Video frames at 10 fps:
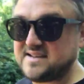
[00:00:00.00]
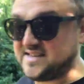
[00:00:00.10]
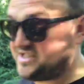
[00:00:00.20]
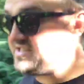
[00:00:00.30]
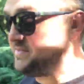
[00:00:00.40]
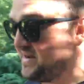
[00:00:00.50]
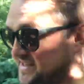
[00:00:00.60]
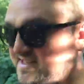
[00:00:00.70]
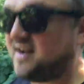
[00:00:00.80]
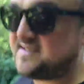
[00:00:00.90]
legitimately
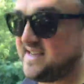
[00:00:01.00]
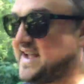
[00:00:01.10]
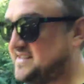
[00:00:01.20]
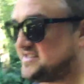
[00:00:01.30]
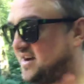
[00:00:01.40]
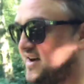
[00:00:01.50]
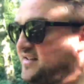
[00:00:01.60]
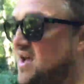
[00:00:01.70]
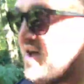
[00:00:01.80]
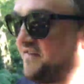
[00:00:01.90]
starting exercise
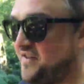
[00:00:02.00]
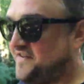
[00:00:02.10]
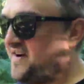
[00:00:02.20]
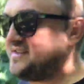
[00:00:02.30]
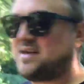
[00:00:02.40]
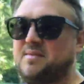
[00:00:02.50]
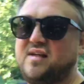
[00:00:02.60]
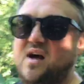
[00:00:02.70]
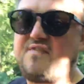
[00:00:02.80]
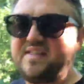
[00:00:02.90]
for the first time in their
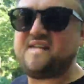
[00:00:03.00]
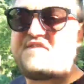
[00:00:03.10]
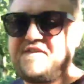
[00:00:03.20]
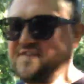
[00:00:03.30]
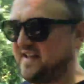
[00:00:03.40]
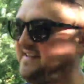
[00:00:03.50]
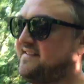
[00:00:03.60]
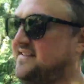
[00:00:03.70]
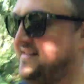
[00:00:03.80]
life in their 50s,